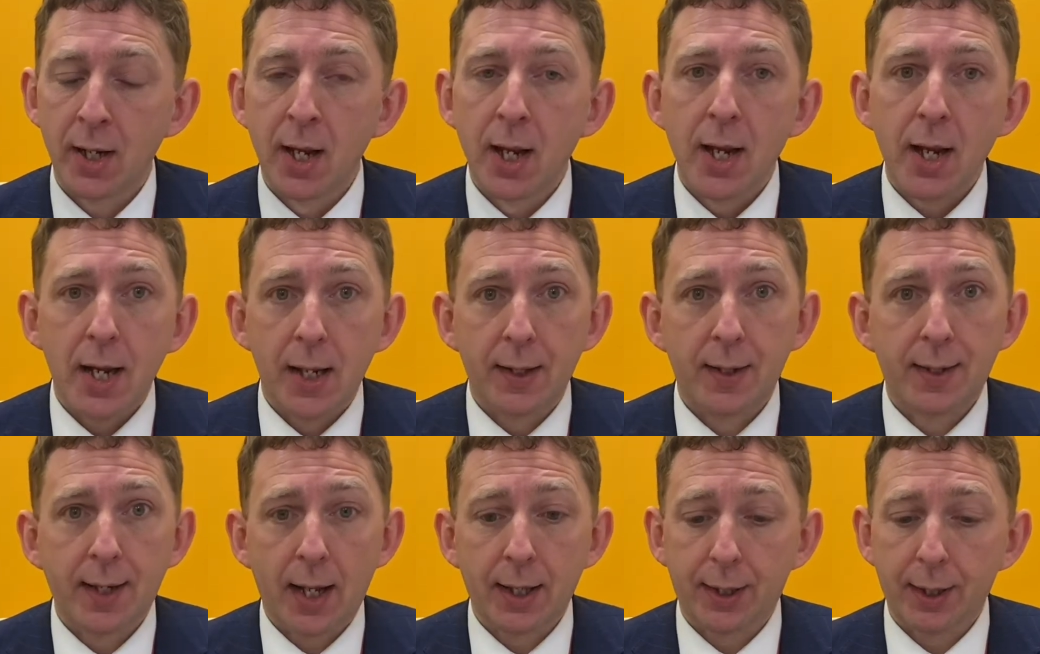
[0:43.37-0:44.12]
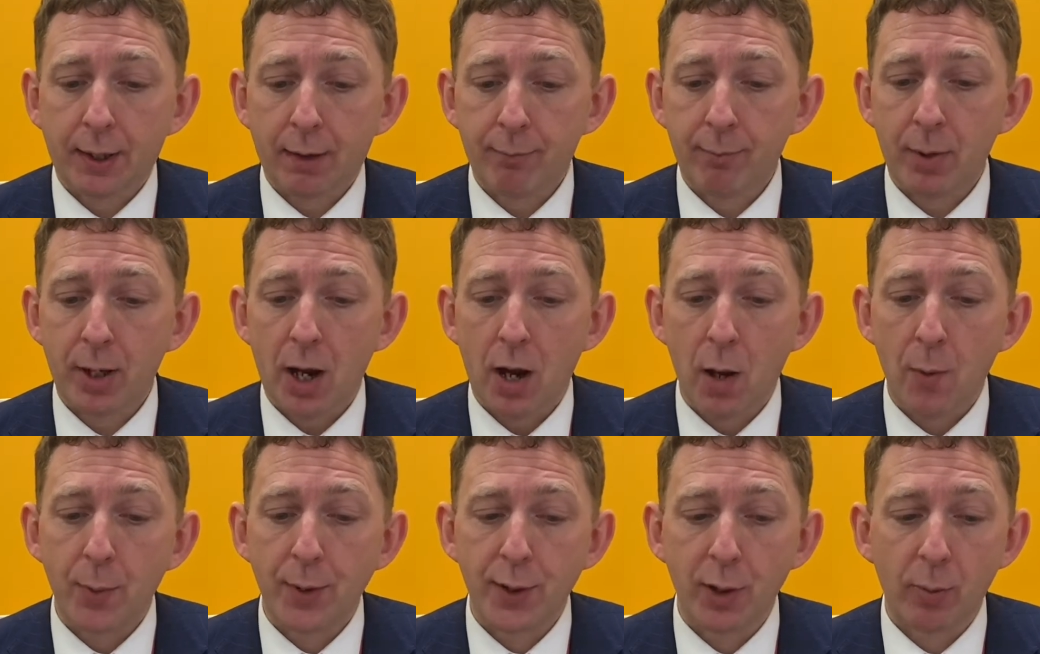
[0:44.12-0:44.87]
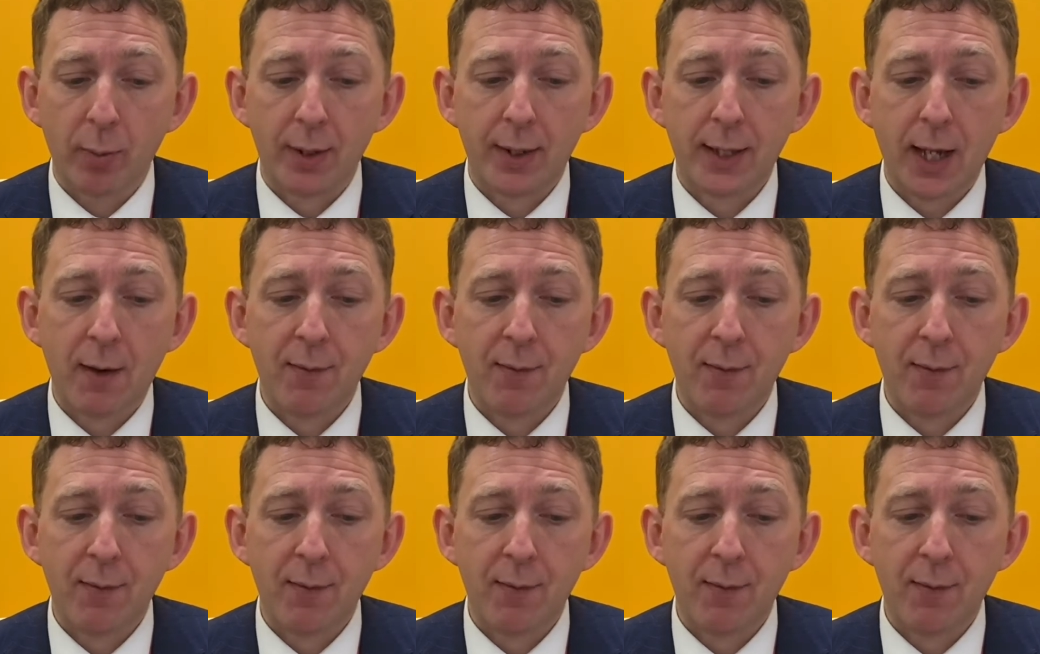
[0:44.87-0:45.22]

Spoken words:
Instead, the government hopes it will be safe